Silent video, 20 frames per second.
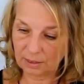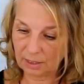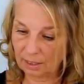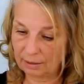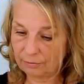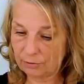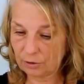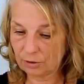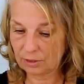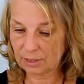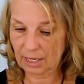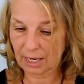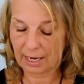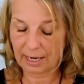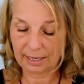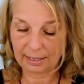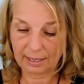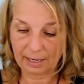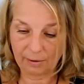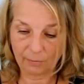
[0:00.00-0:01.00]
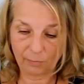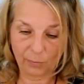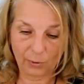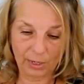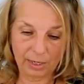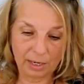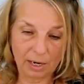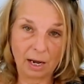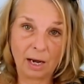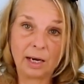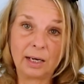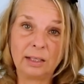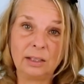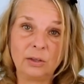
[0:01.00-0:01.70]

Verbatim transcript: I have to say that when I